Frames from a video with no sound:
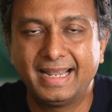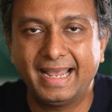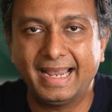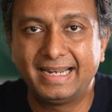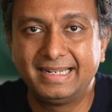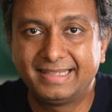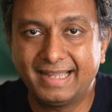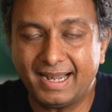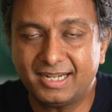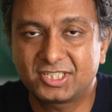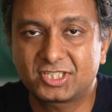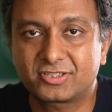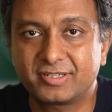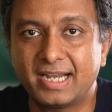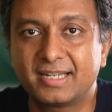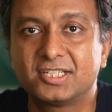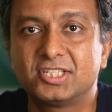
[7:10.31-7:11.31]
and that
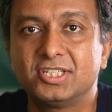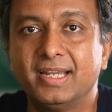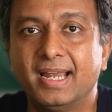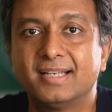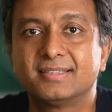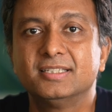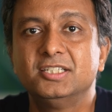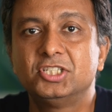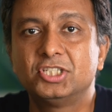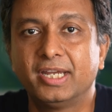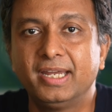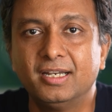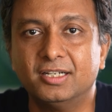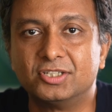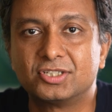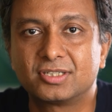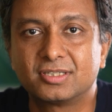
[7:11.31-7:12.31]
strategy hasn't
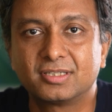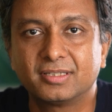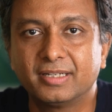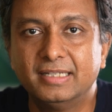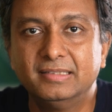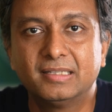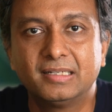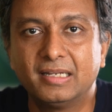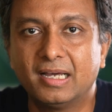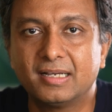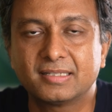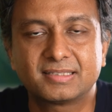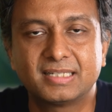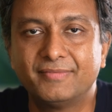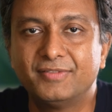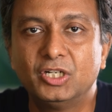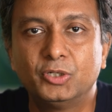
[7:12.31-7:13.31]
changed in the
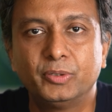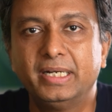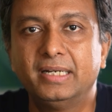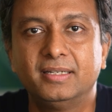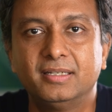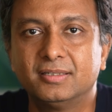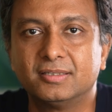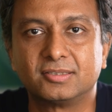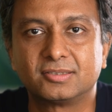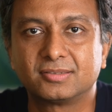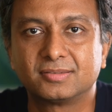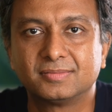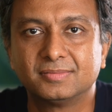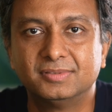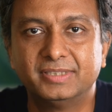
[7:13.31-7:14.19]
last 7 to 8 years.